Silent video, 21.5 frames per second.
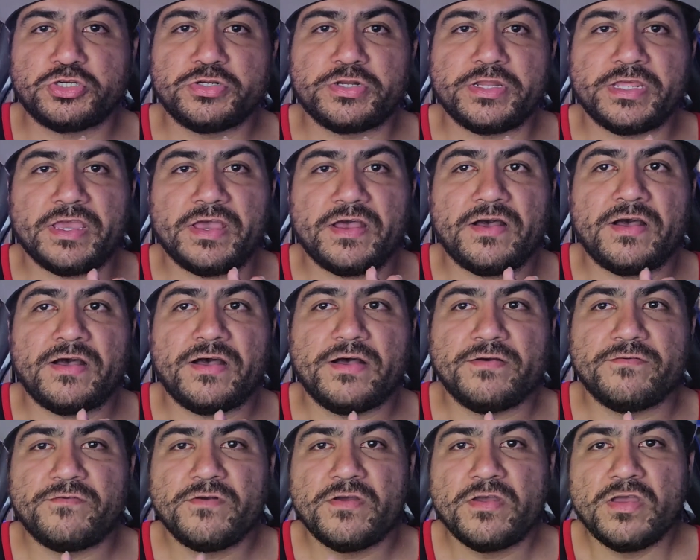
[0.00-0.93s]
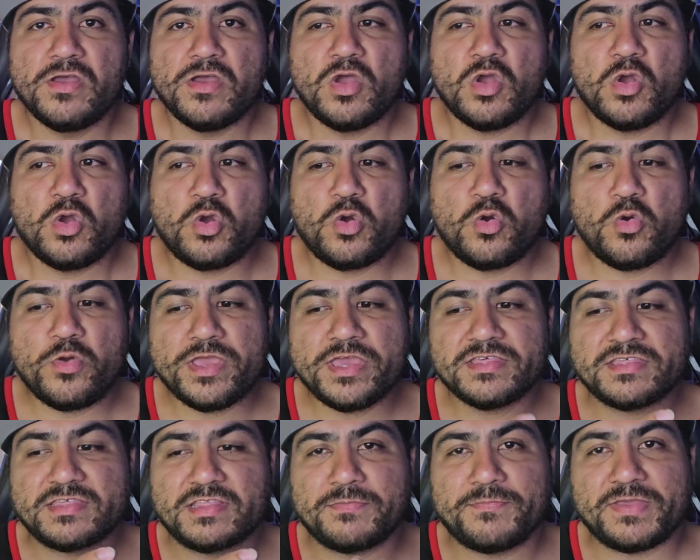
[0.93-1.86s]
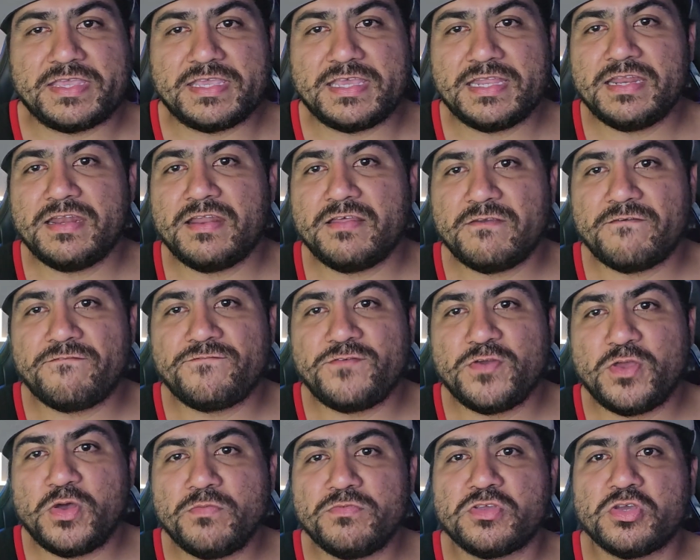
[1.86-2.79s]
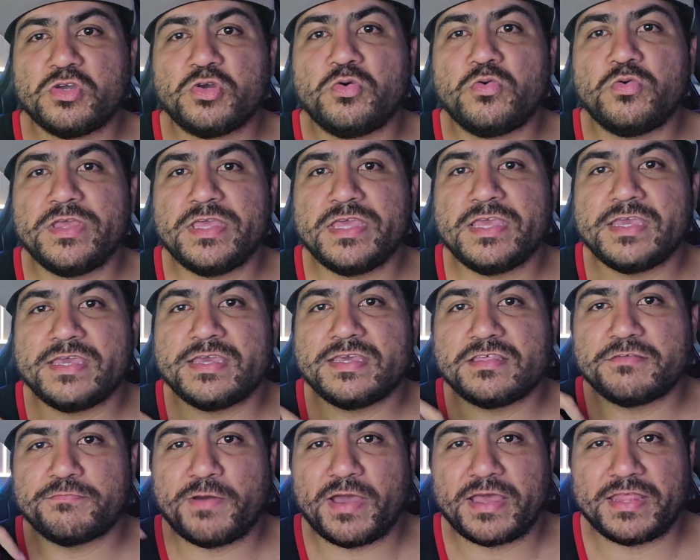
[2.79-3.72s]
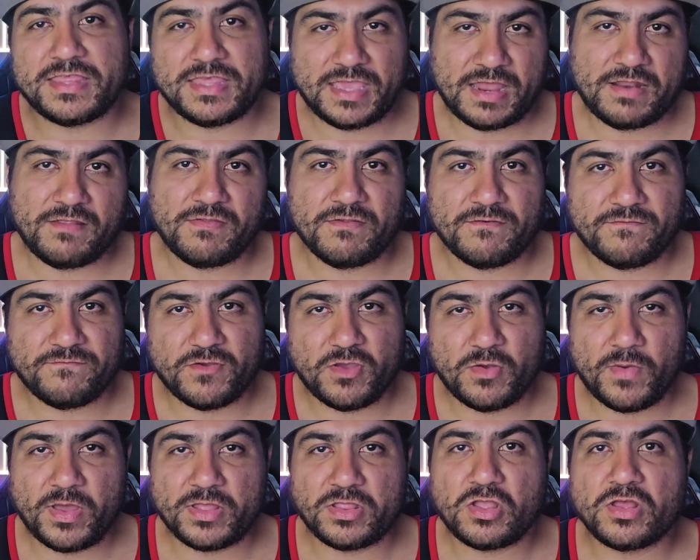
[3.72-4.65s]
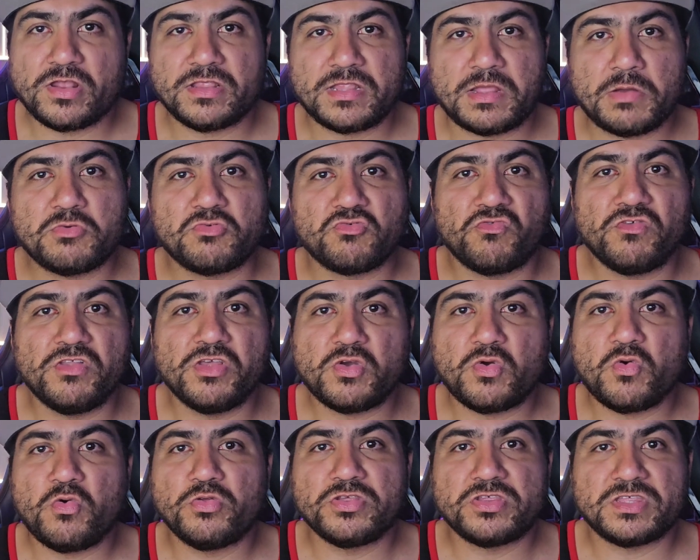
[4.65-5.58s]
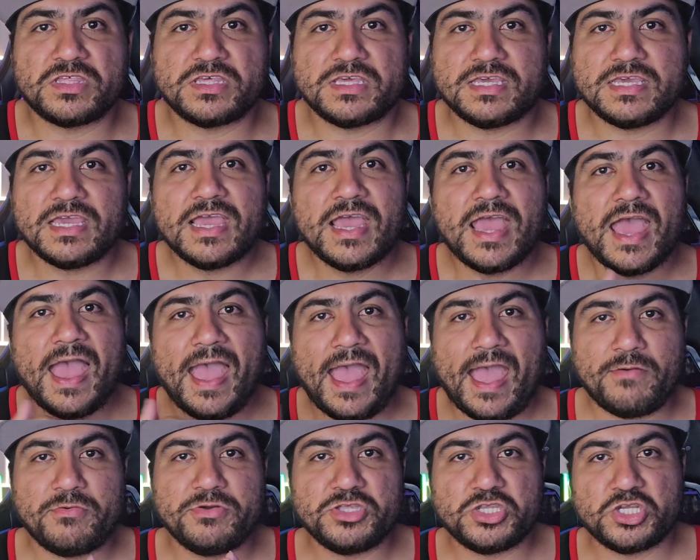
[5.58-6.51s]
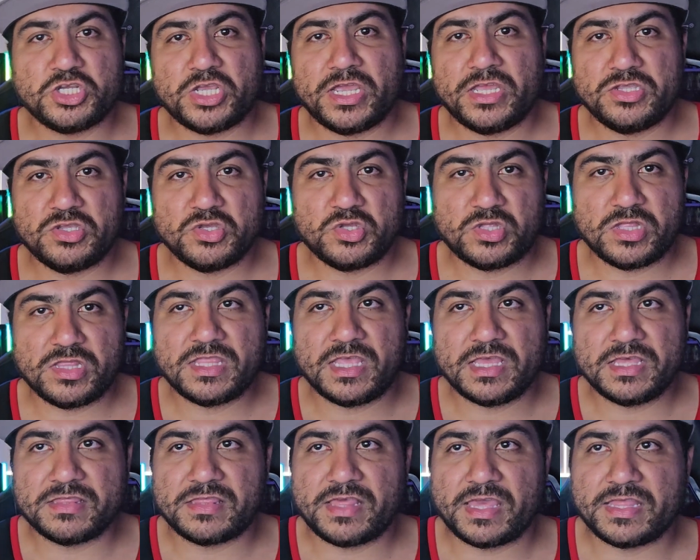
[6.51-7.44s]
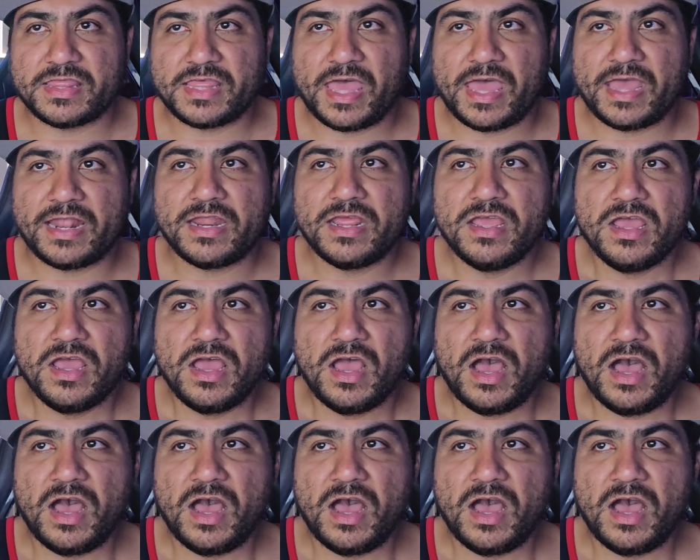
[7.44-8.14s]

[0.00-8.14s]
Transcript: journey of who he is at the beginning of the film to who he is by the end of the film. I thought that was really cool to see how he changed and things like that.